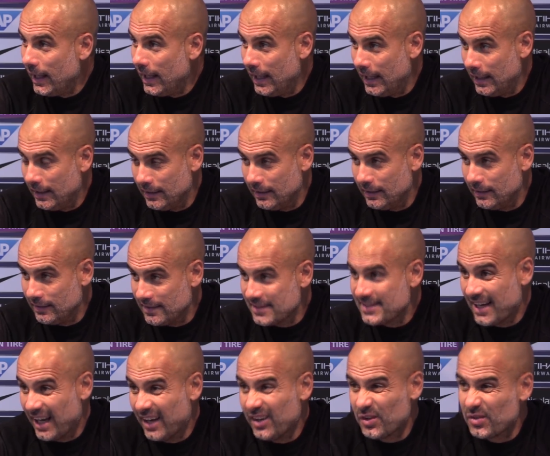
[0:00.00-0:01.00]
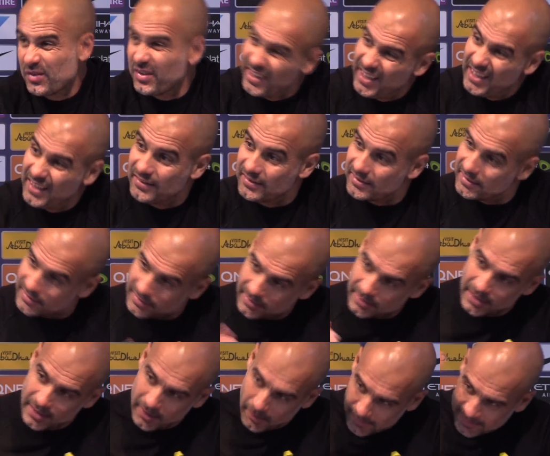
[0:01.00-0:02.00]
and these kind of things,
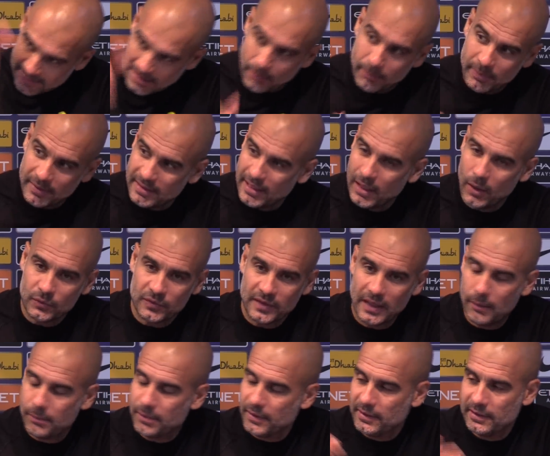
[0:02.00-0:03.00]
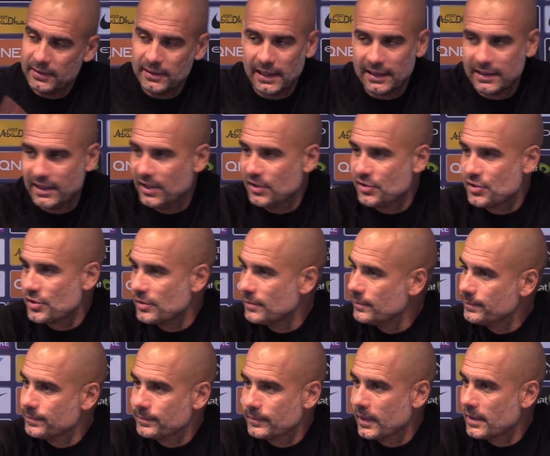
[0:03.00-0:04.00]
a little bit up and downs, happen in that age.
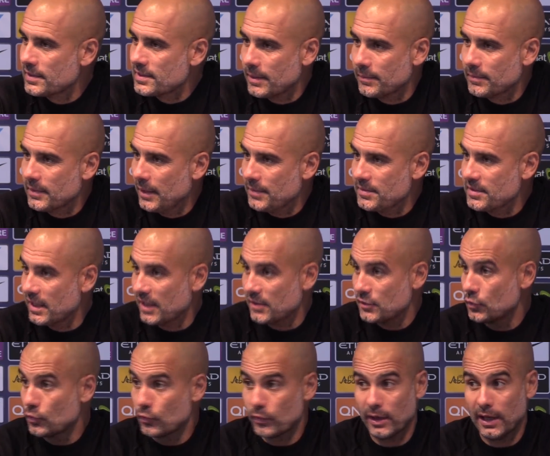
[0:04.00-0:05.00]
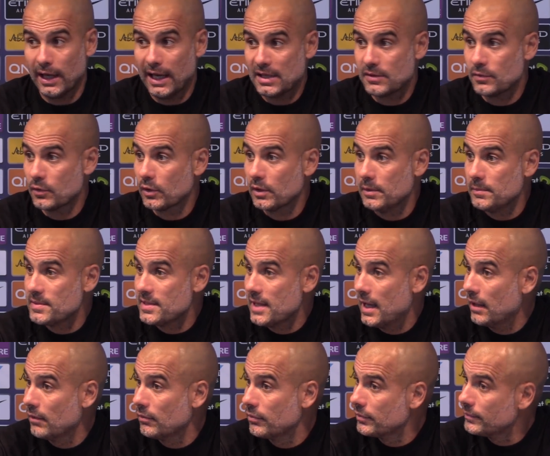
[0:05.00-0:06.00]
And sometimes he has to realize for
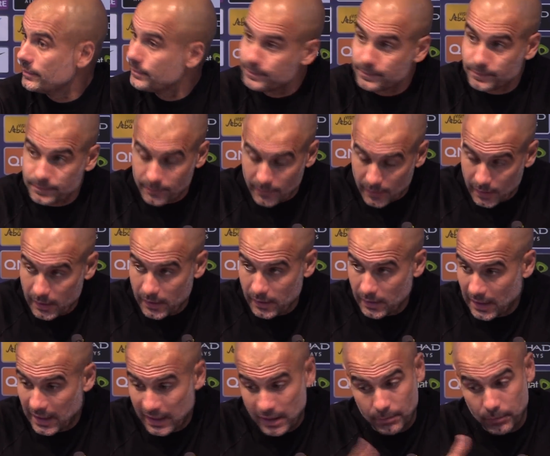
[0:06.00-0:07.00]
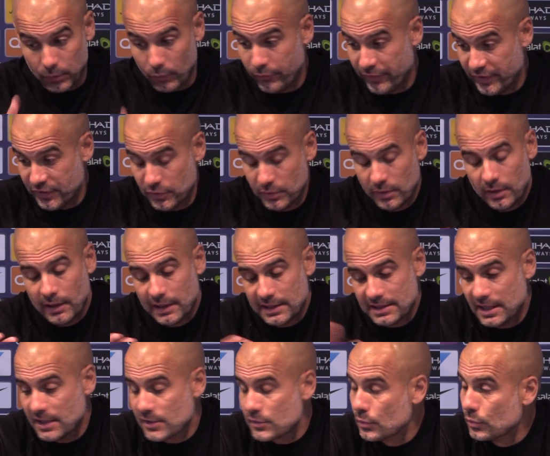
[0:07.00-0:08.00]
himself, like a professional
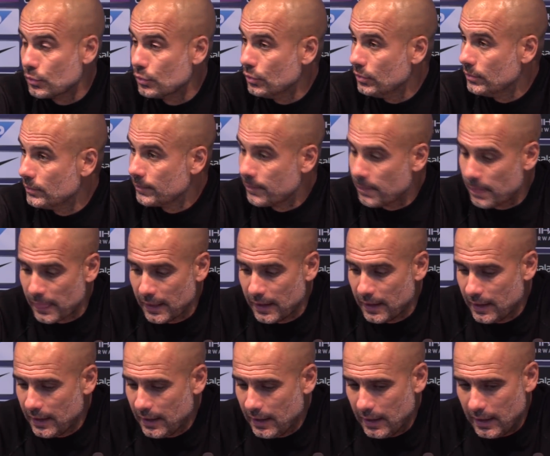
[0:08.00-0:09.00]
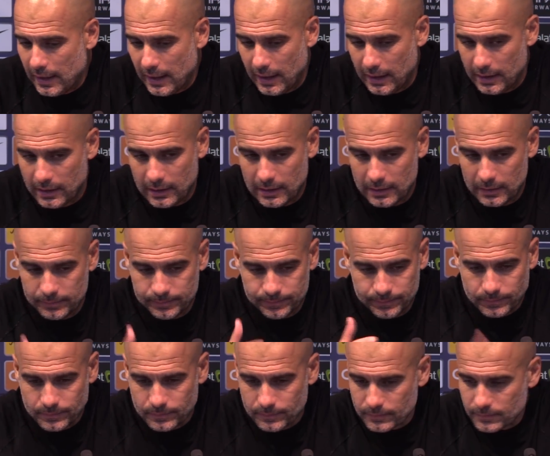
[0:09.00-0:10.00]
has, he has to do, and um,
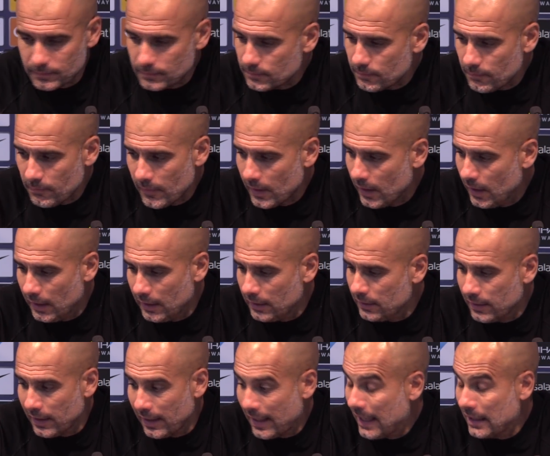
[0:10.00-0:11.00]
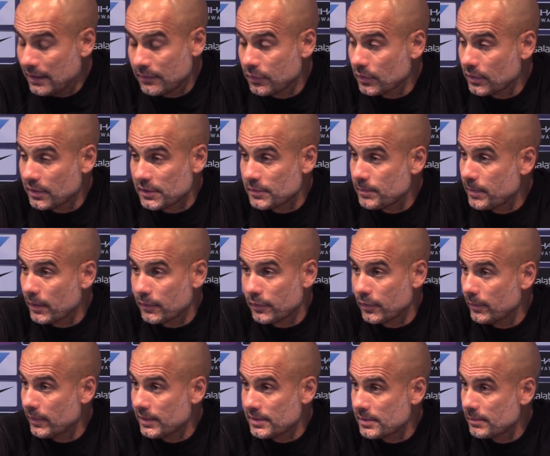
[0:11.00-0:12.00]
and delight for his
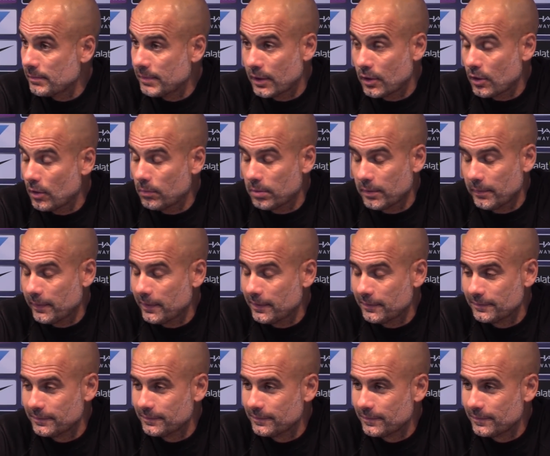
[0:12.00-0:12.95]
performance, and big compliment.